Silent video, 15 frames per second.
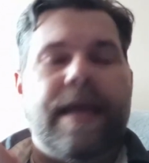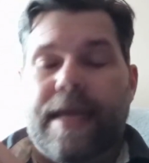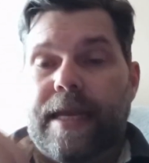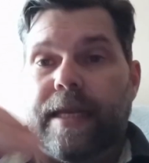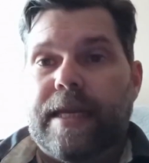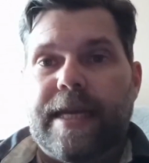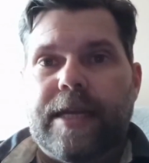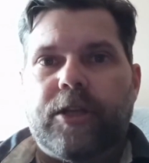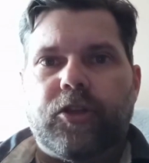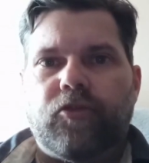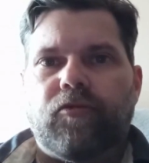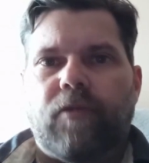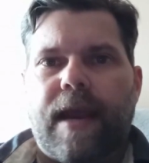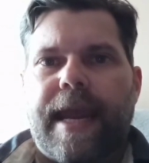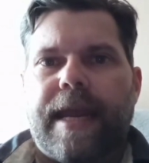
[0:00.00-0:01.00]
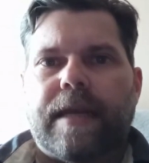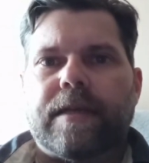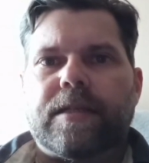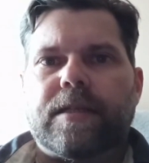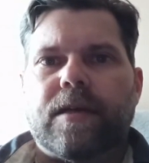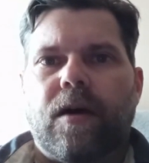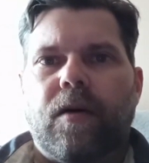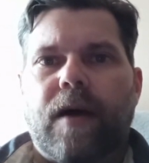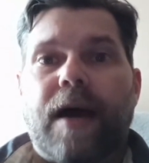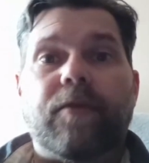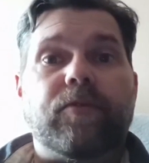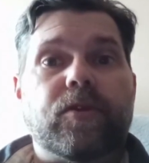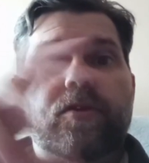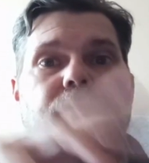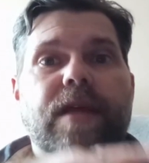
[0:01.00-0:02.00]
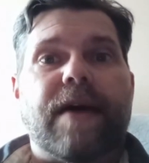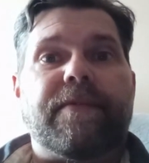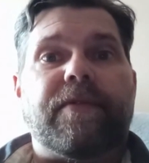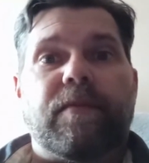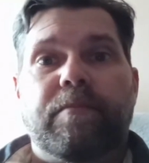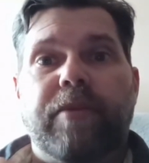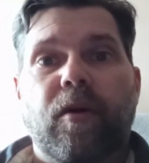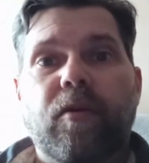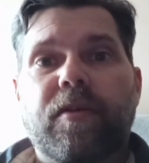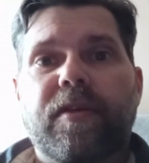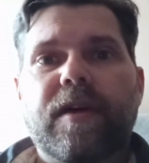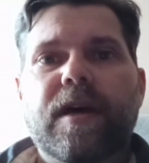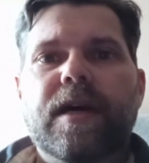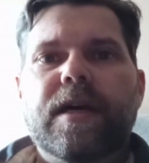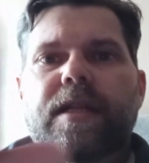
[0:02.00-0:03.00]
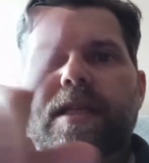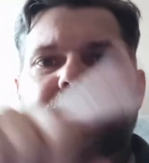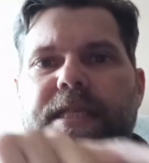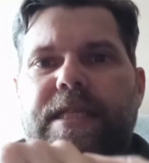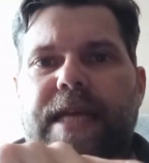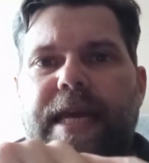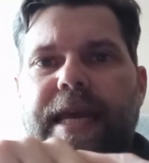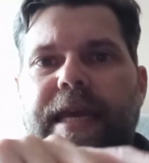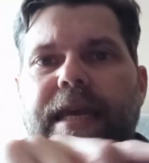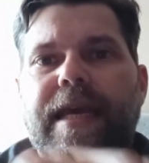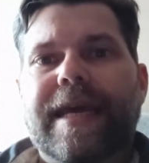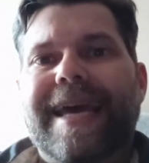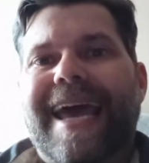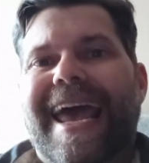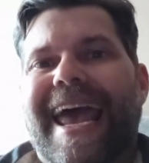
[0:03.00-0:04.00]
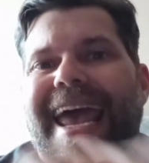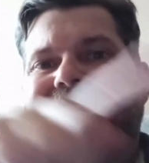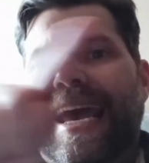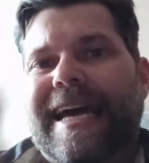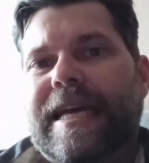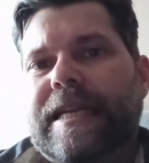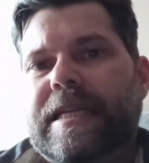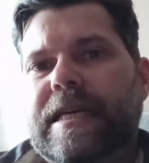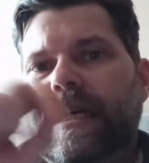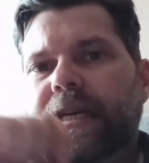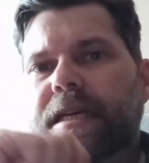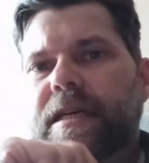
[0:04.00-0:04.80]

in each drain. So I would do that for both the sink and